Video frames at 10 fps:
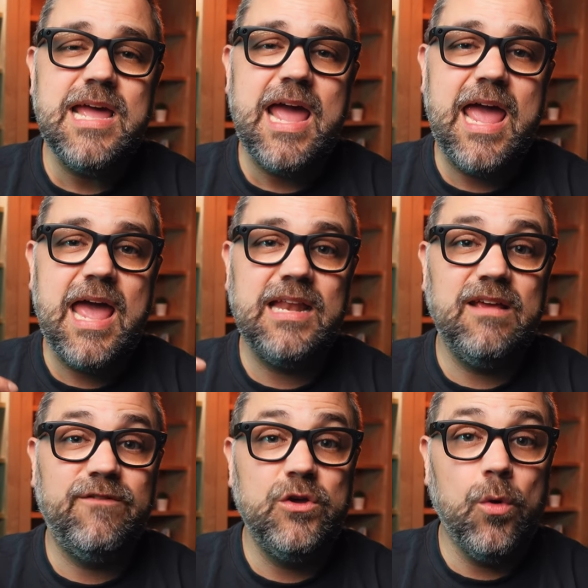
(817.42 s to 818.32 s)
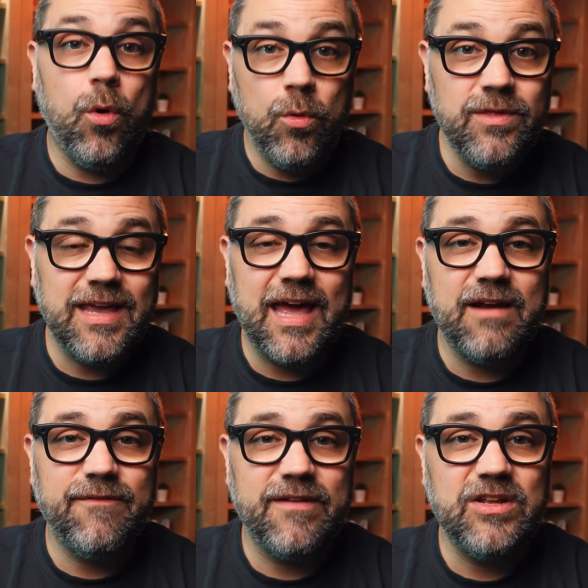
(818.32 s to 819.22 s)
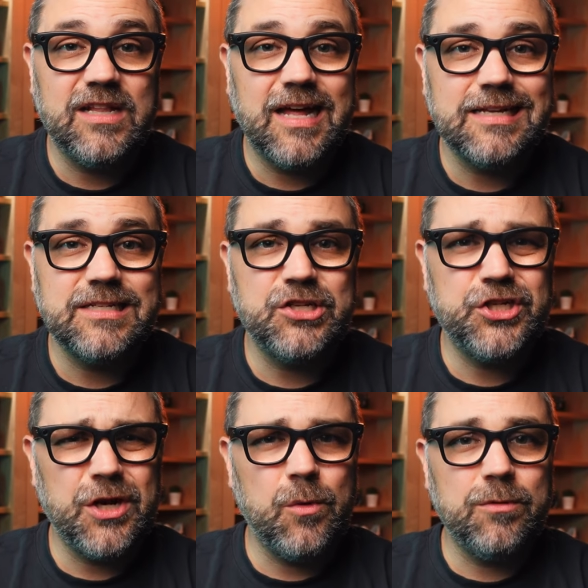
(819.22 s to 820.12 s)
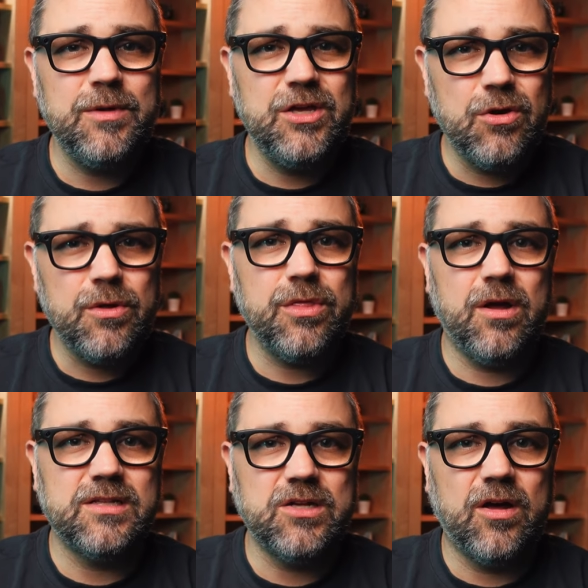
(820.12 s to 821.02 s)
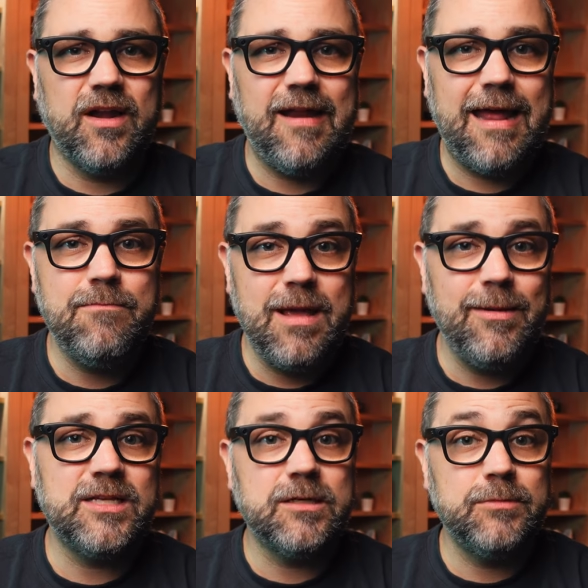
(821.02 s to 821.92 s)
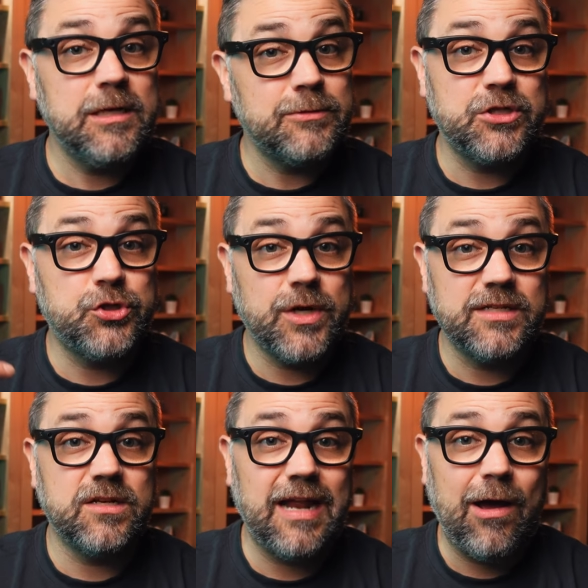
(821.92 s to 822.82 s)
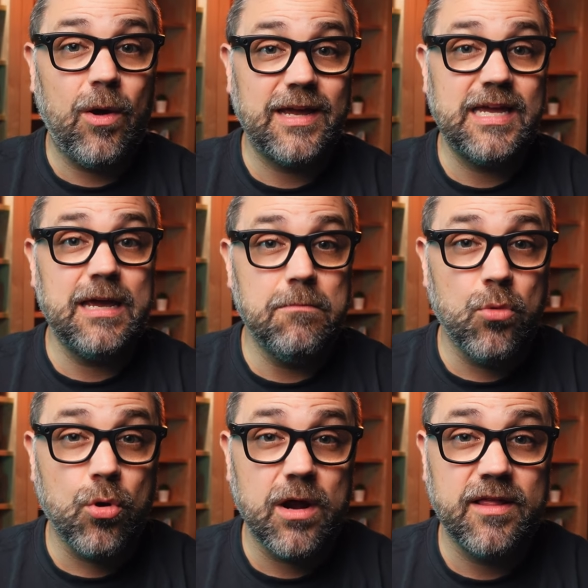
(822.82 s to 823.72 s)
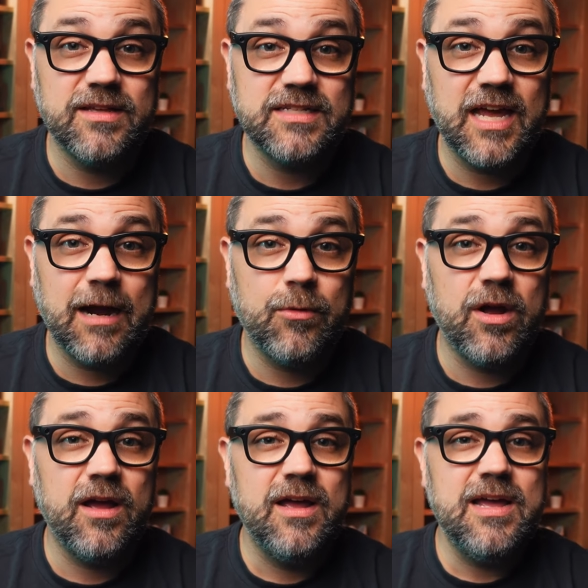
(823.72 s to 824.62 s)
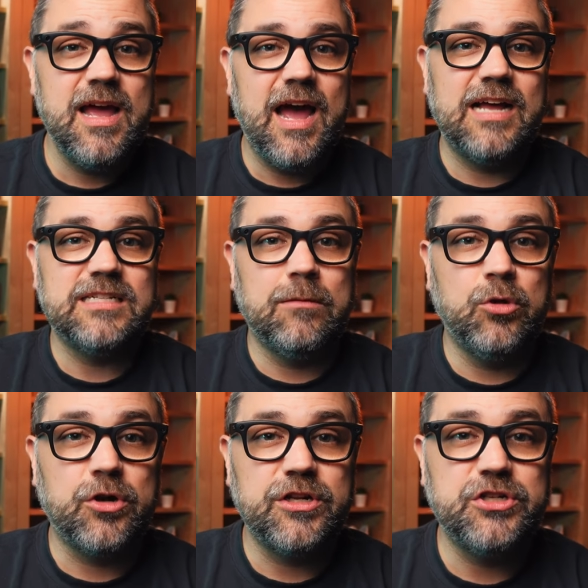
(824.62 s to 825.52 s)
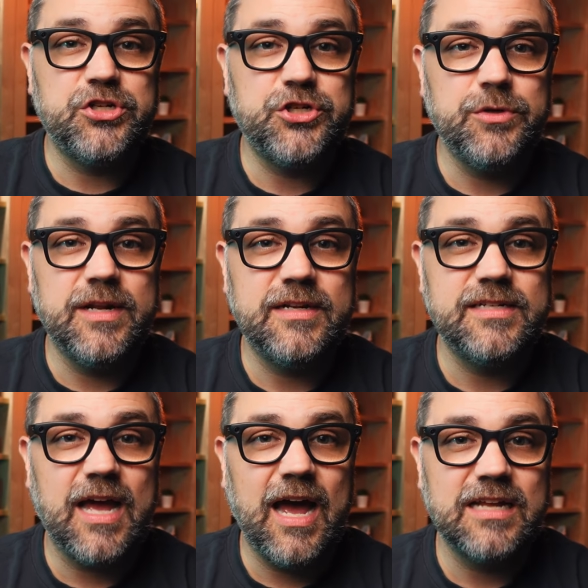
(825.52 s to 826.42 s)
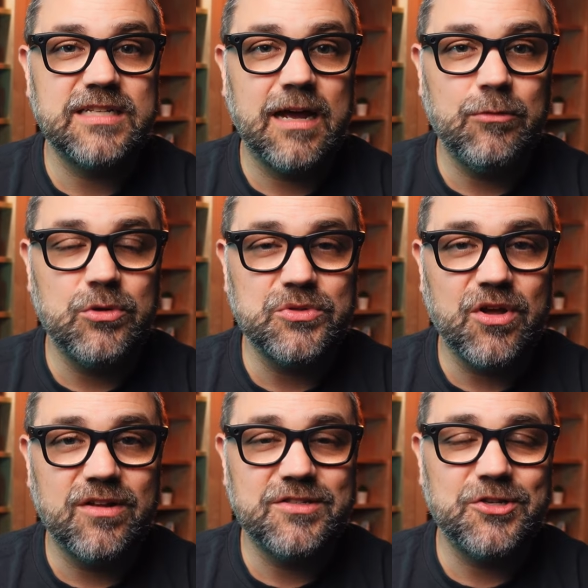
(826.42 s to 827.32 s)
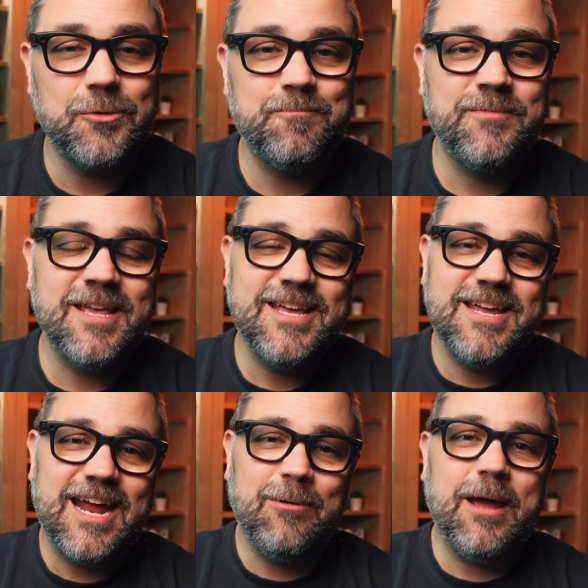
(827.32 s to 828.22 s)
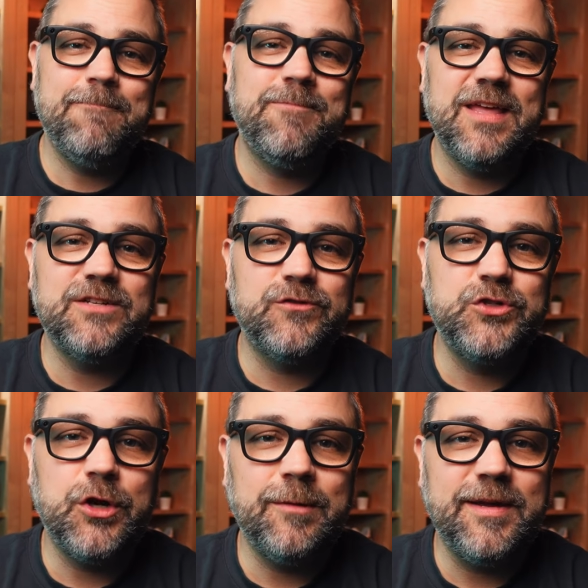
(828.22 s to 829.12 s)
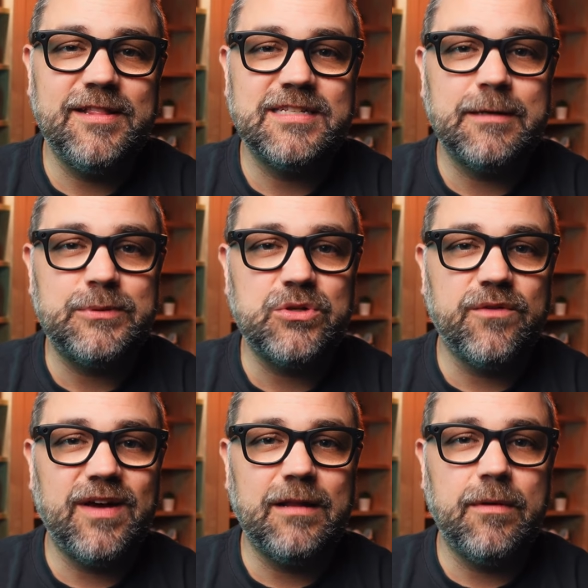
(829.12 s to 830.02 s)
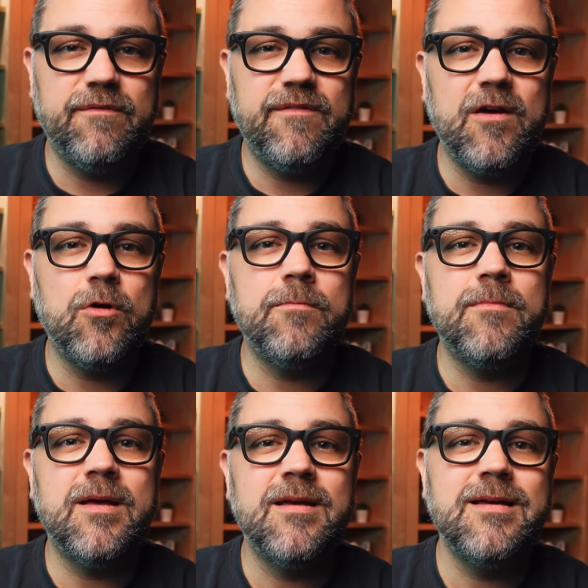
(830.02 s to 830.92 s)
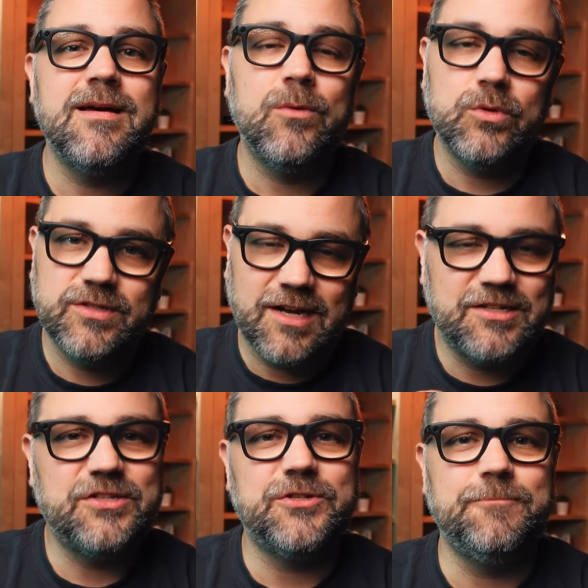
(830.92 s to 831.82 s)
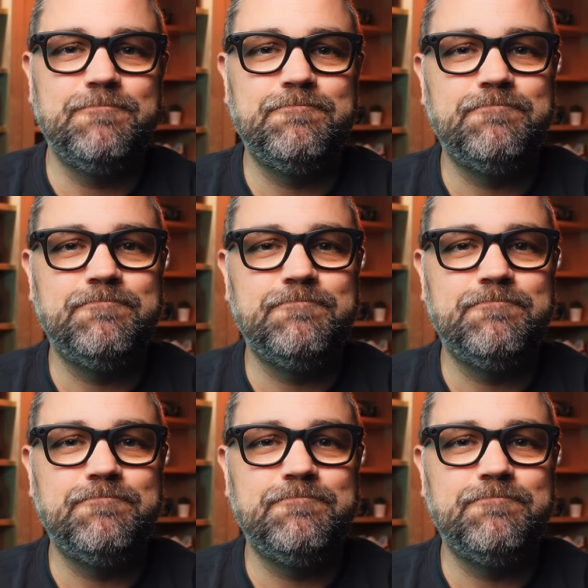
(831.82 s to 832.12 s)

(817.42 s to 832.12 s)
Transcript: And if you own the Canon 5D Classic, share with me your thoughts on it and maybe some tips and tricks on how I can get more out of this camera as I'm learning to shoot it as time goes on. So anyway, thanks for joining me in this episode of Island by Film. We'll talk to you soon.